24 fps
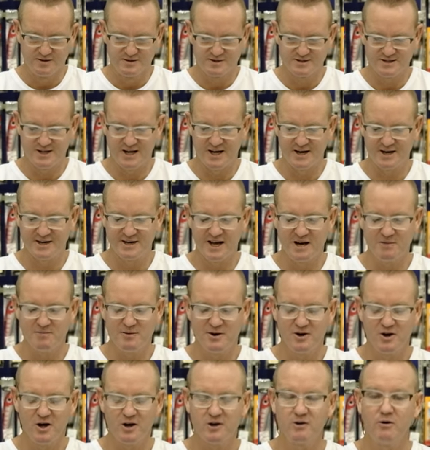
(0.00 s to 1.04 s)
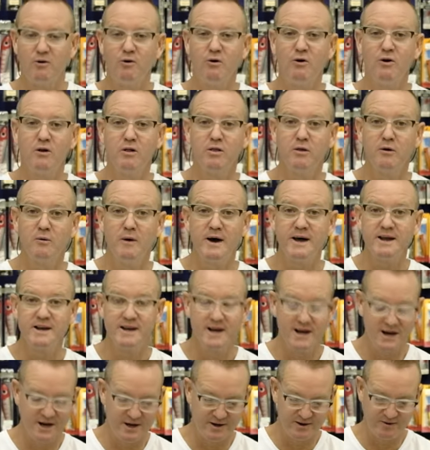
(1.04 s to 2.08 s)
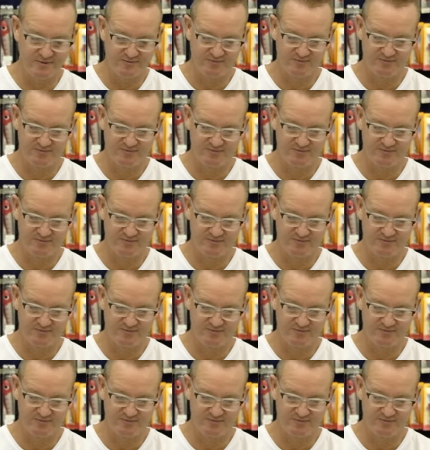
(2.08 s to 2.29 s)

Slide it down, but not all the way down.